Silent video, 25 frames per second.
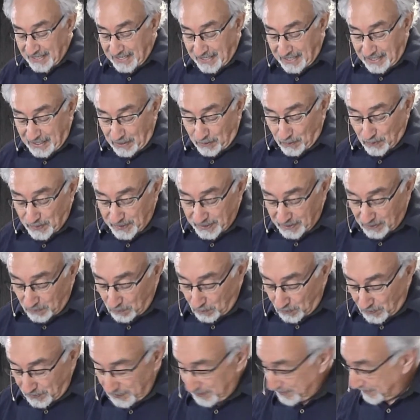We are
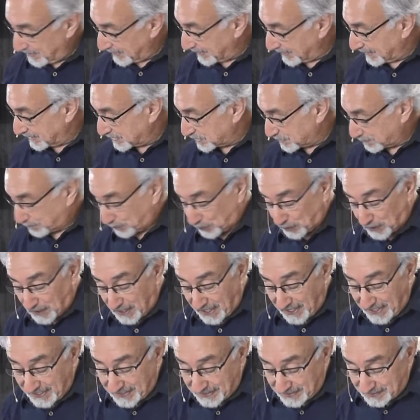warned against
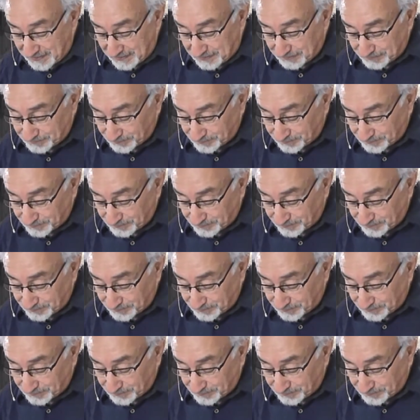pride.